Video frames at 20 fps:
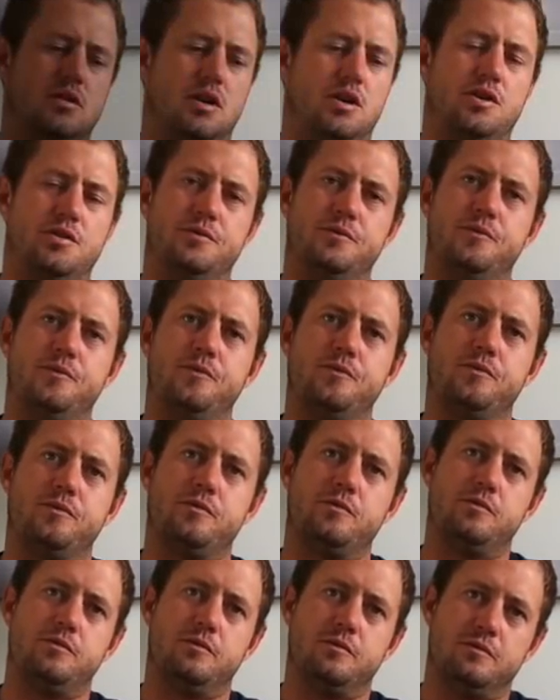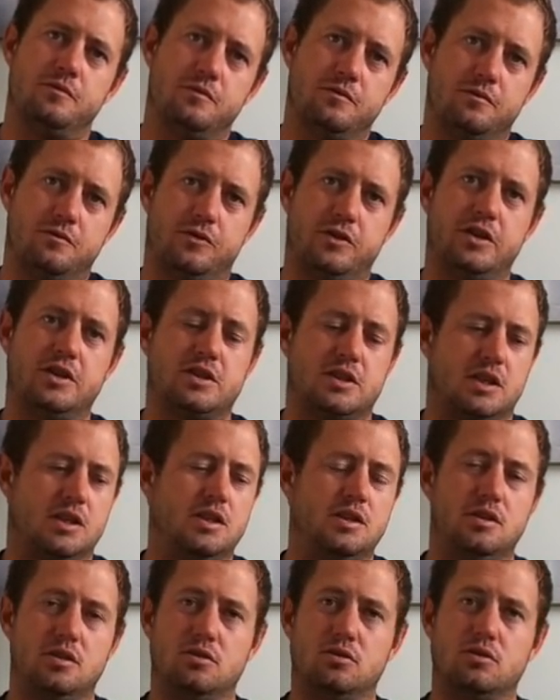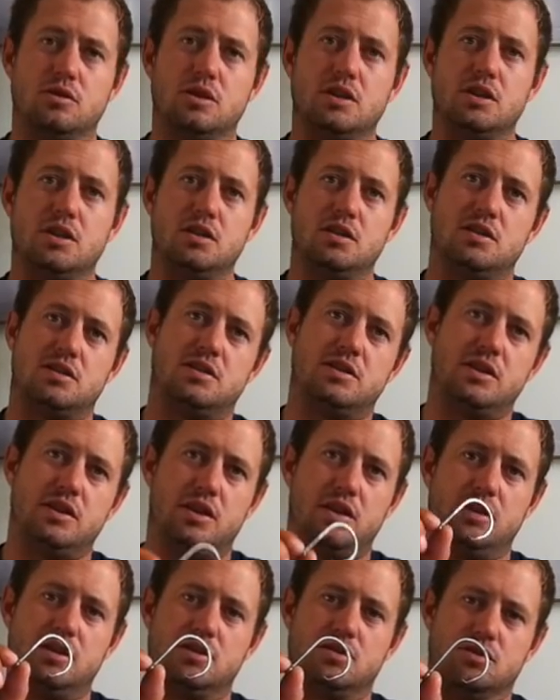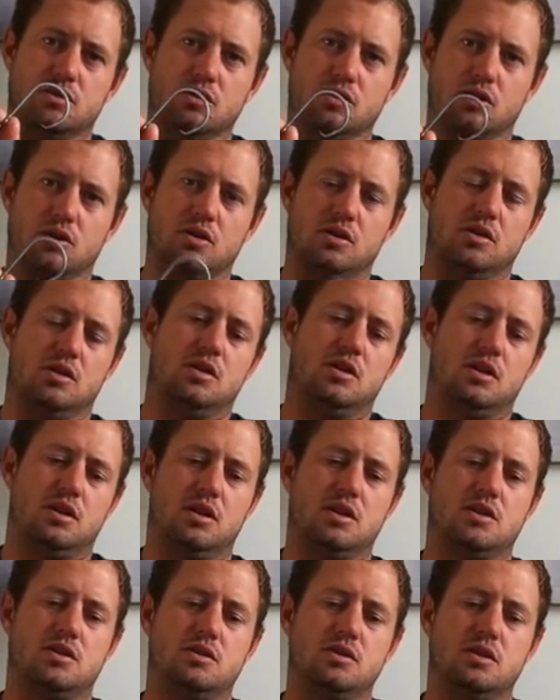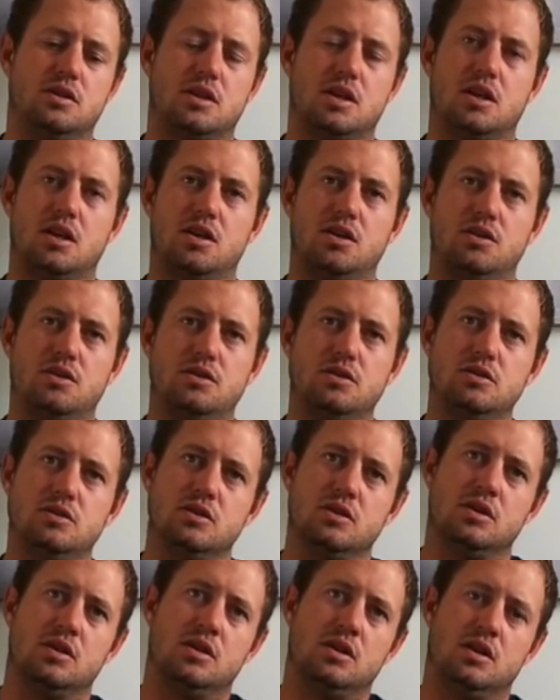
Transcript: So firstly, you'll need a serious hook. This hook that I use